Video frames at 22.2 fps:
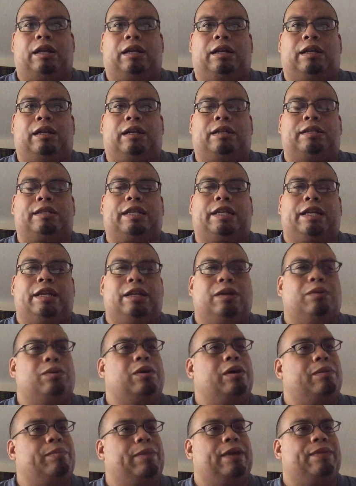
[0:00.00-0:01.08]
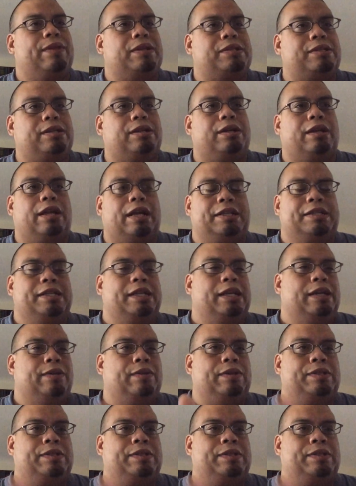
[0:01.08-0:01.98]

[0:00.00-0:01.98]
And I was like, you know what, man, that's a good idea.